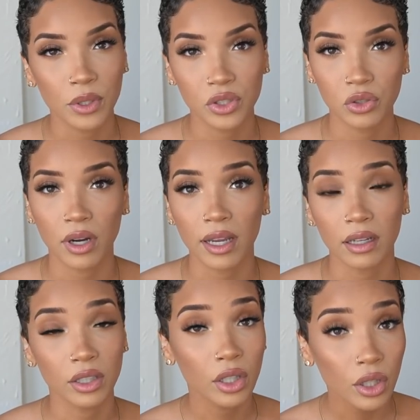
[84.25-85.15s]
was trying
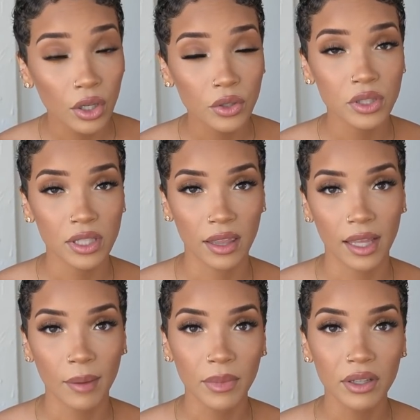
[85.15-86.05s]
on clothes in
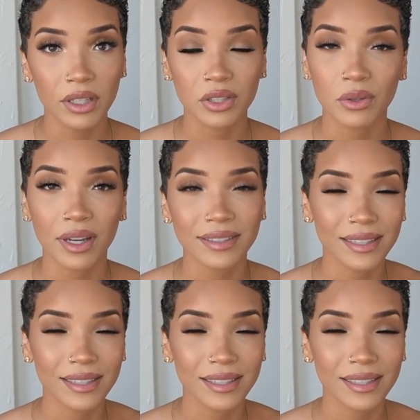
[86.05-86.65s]
that mirror. So I